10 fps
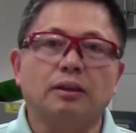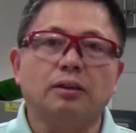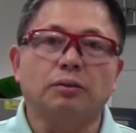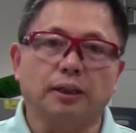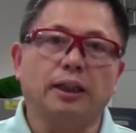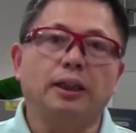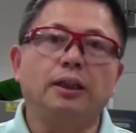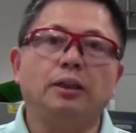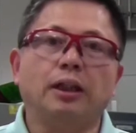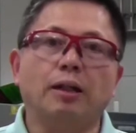
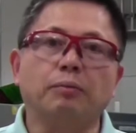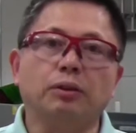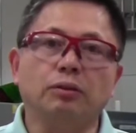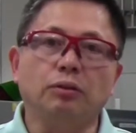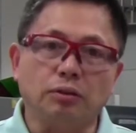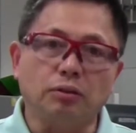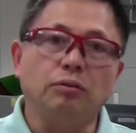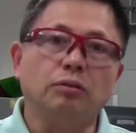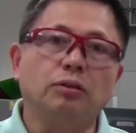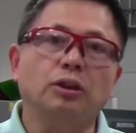Today I'm going to
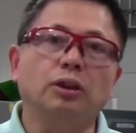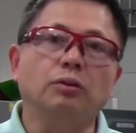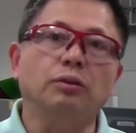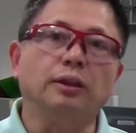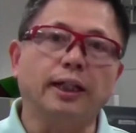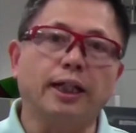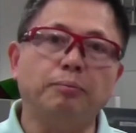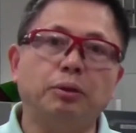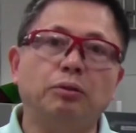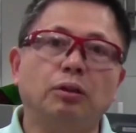show you a
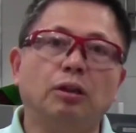demo